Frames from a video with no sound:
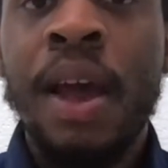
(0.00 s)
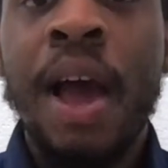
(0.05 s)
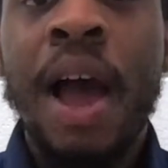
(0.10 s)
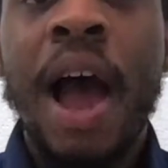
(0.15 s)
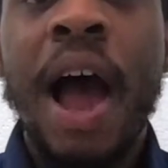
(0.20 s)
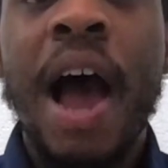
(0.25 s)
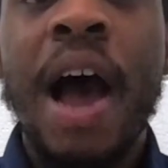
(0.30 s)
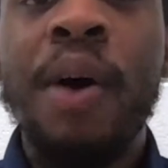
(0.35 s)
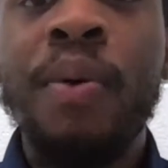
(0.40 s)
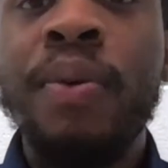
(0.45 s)

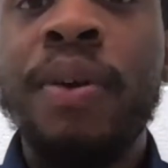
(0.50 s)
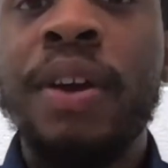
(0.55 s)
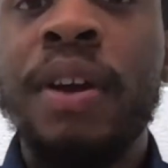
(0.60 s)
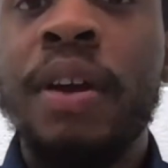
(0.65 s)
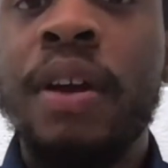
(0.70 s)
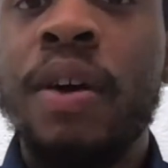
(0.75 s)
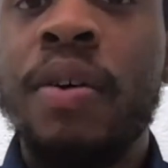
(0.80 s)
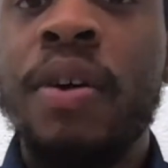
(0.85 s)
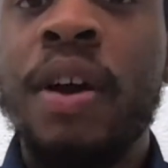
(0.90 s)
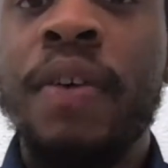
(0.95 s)
I want to
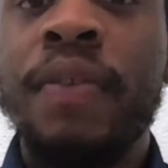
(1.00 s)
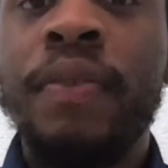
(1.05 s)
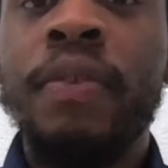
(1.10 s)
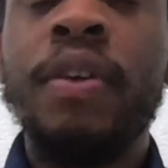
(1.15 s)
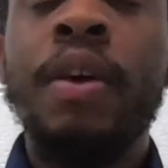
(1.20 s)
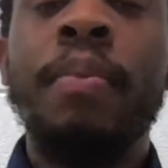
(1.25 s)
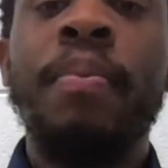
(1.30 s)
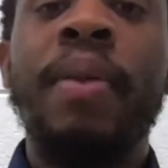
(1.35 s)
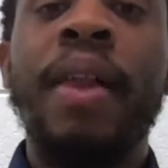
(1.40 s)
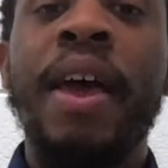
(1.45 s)
know if you
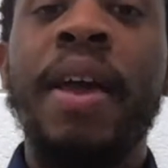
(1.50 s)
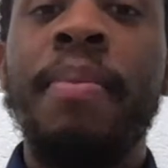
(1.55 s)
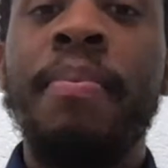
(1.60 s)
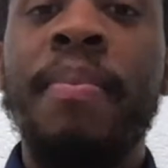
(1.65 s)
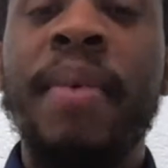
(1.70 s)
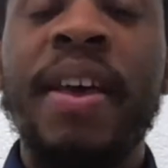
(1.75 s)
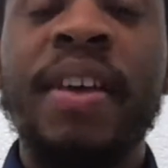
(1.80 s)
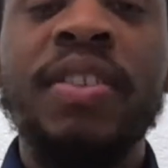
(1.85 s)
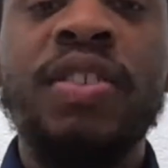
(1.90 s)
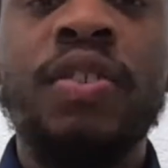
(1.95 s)
can play
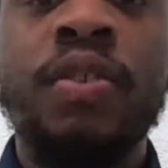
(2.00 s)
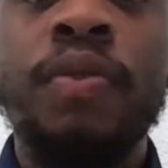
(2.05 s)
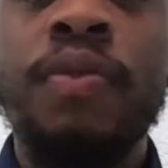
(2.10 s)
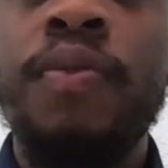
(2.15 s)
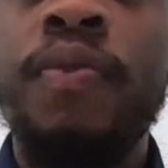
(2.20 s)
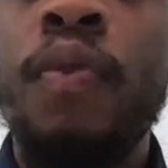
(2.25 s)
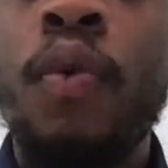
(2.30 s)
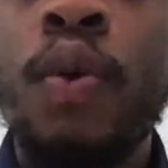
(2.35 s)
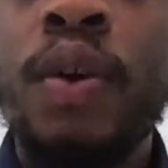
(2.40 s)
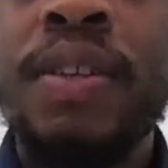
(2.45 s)
mezzo
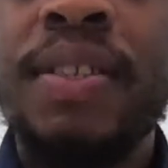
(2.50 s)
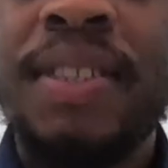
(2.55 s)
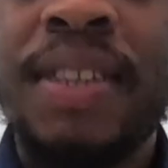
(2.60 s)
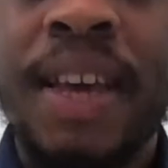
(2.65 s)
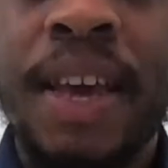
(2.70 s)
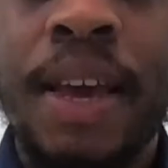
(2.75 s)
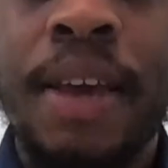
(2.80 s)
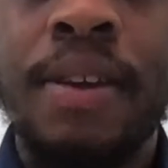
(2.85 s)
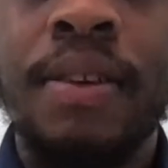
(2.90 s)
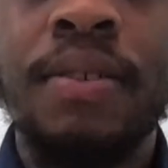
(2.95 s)

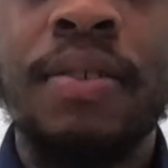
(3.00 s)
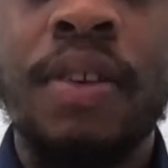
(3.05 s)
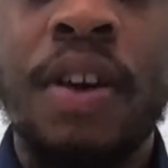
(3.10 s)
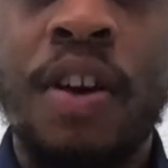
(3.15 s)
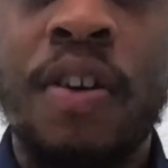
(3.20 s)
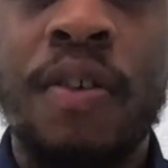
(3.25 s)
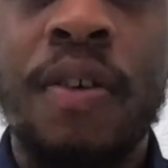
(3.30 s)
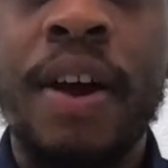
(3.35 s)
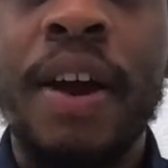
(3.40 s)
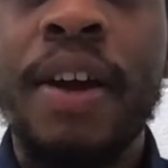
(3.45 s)
forte,
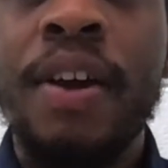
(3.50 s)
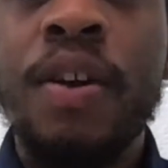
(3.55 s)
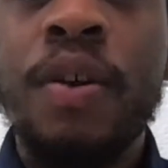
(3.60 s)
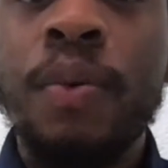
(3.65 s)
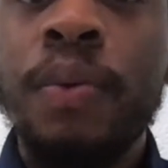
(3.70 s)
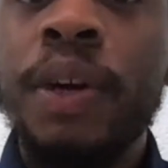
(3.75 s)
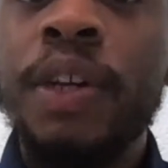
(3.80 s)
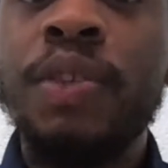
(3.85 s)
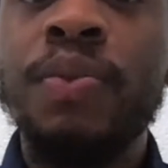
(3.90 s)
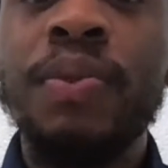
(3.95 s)
all right,
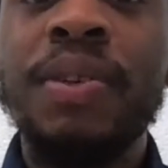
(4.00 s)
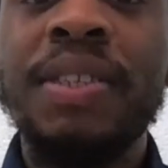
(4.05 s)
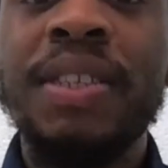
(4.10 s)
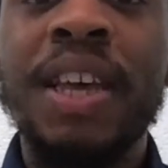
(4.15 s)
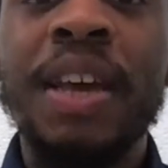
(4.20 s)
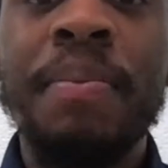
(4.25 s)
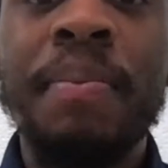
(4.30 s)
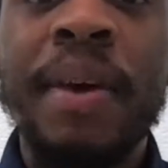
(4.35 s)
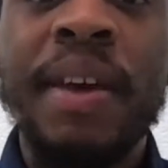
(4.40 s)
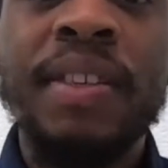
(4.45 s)
which we
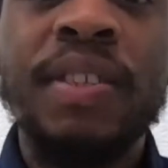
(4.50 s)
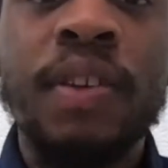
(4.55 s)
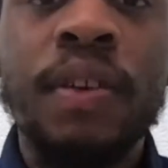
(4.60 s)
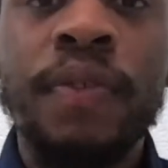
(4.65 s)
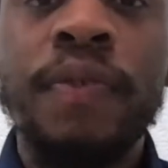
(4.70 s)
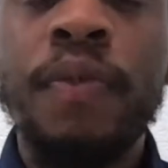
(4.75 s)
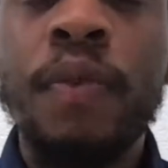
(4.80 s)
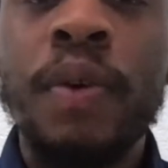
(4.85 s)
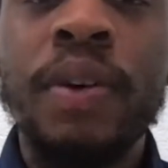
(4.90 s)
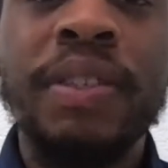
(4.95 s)
said mezzo
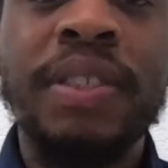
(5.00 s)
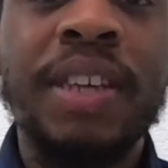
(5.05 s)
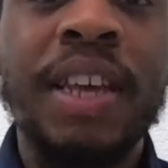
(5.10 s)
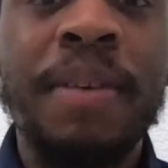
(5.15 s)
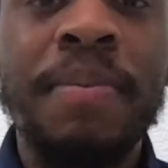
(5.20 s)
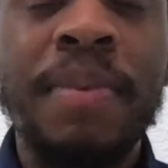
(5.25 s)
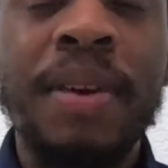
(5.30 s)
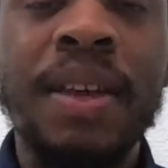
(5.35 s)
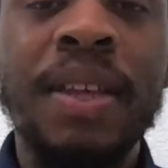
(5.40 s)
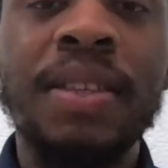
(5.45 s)
forte
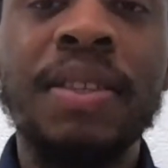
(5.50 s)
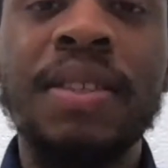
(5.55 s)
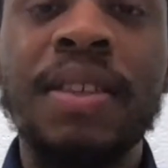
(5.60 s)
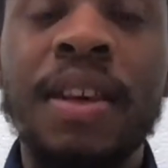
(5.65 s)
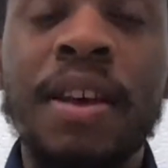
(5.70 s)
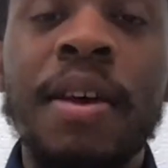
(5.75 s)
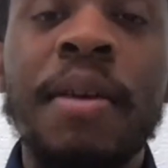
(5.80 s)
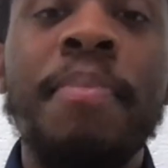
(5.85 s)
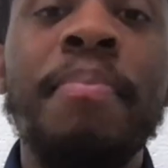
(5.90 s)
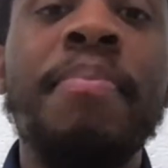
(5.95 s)
means
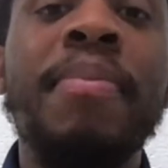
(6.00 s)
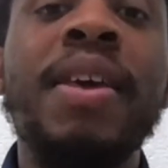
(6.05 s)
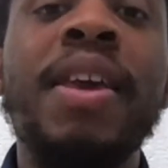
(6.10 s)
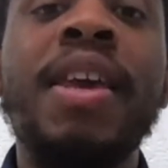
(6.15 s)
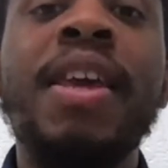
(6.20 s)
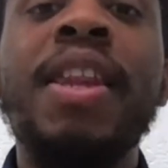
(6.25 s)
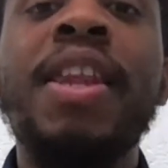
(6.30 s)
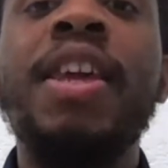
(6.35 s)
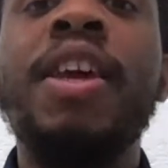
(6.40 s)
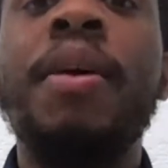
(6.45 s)

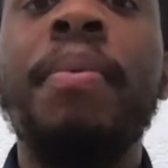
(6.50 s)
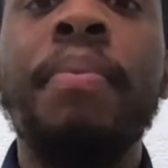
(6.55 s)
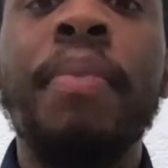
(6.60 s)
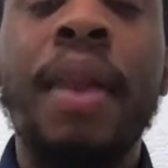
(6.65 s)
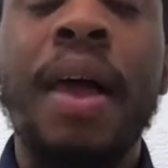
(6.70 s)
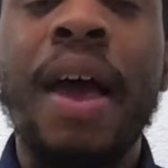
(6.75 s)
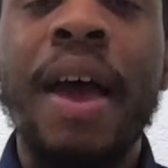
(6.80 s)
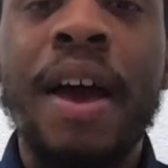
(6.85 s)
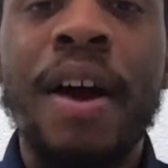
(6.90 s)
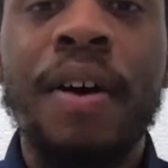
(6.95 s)
medium
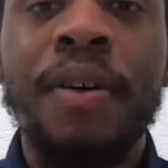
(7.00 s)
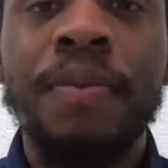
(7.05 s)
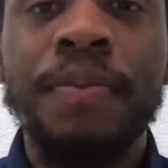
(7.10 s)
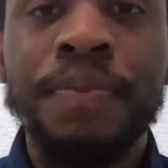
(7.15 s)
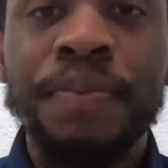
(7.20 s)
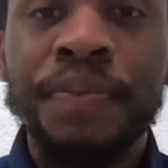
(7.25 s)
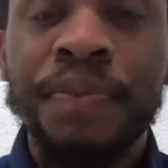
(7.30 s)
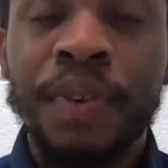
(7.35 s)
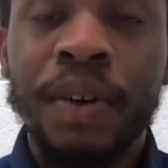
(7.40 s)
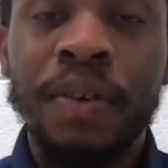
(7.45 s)
loud.
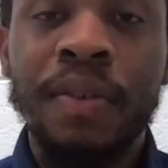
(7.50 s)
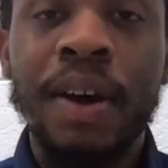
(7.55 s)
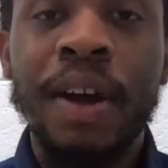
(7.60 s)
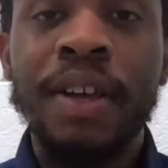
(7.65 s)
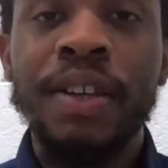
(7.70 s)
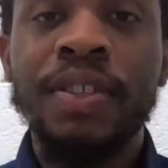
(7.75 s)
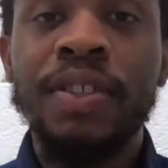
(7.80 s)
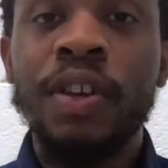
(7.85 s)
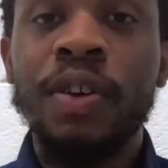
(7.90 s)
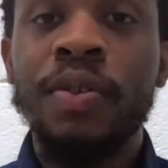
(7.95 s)
All
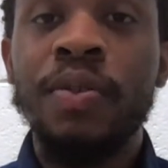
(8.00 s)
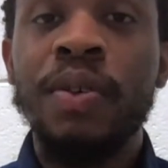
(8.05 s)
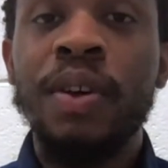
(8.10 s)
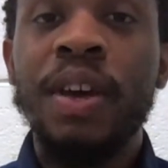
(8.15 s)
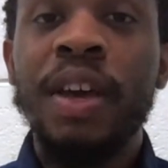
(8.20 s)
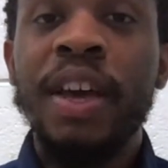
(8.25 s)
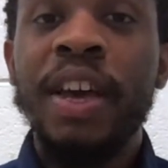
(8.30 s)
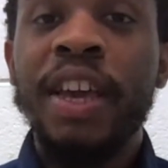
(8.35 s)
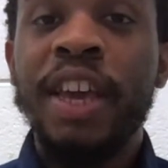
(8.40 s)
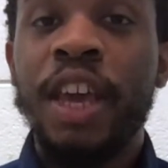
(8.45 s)
right, so
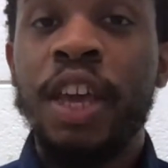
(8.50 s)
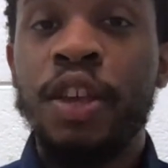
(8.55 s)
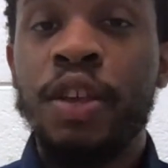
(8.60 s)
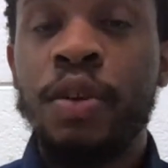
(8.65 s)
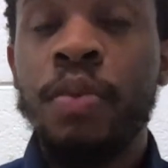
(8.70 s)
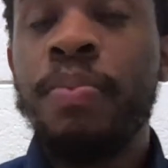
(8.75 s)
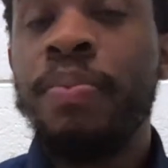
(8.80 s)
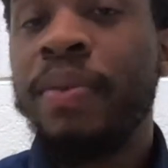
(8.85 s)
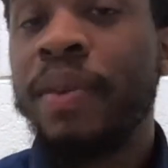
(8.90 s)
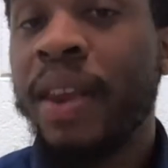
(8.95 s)
can
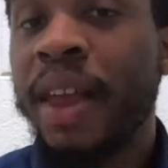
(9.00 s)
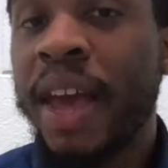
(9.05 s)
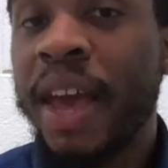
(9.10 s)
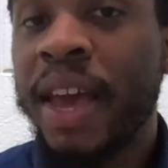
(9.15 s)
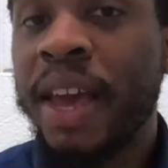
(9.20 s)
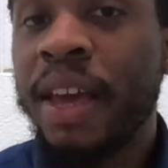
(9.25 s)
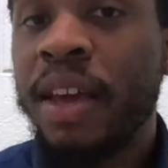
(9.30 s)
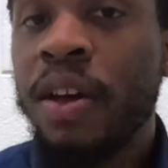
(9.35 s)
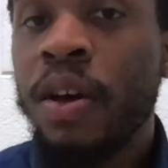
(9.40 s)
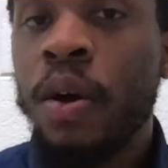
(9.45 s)
you
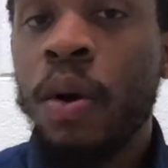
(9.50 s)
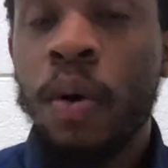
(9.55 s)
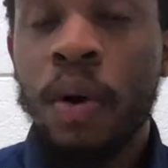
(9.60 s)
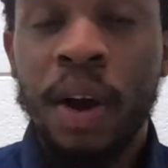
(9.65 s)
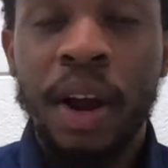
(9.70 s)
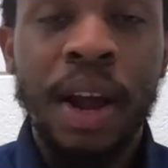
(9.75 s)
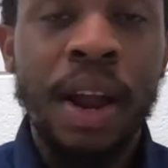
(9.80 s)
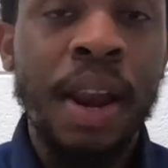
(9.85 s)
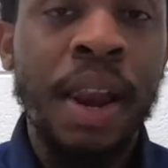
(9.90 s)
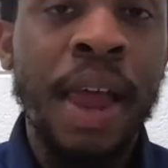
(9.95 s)
play or
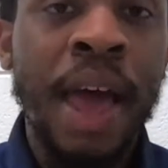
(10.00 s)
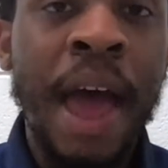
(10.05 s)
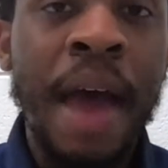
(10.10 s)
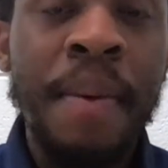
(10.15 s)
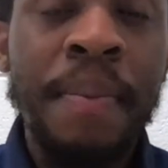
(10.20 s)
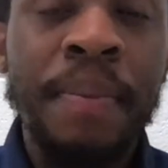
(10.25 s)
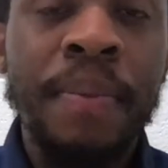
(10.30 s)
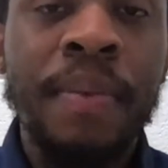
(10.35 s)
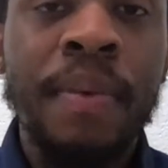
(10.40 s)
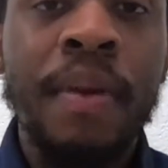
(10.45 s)

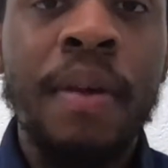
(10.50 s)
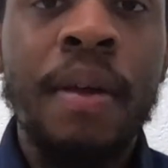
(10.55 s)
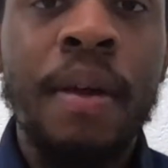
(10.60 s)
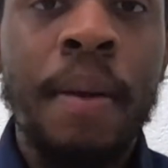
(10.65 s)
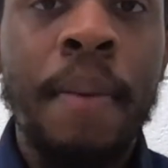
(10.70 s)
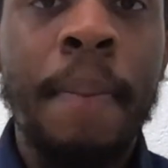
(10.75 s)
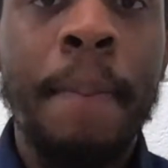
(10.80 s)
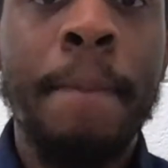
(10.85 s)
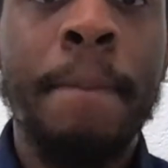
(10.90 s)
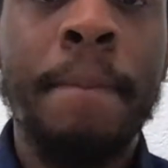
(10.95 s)
clap
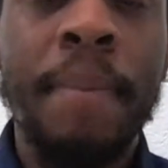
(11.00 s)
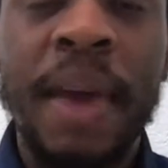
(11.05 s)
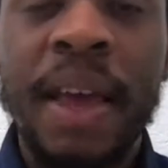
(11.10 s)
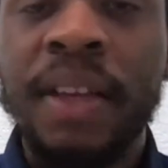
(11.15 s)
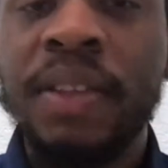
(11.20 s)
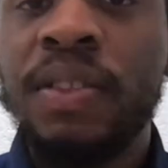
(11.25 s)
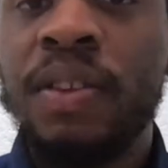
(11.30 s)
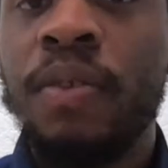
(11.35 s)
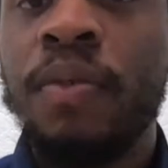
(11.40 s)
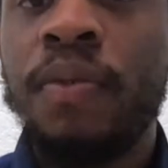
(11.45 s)

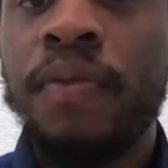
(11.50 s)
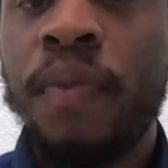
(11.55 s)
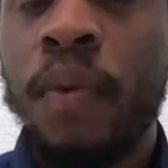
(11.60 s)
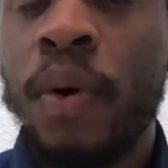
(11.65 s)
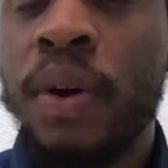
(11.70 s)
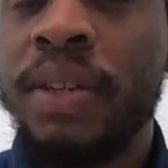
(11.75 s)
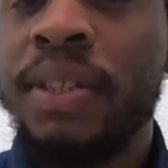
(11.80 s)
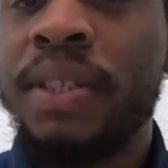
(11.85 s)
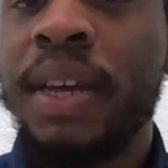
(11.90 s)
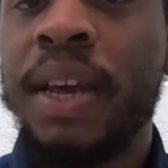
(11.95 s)
mezzo
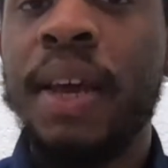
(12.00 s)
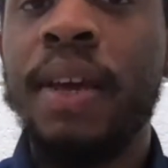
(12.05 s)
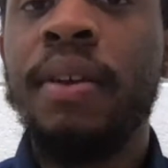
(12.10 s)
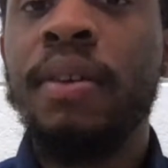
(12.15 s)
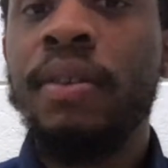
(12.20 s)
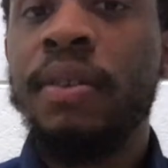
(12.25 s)
forte?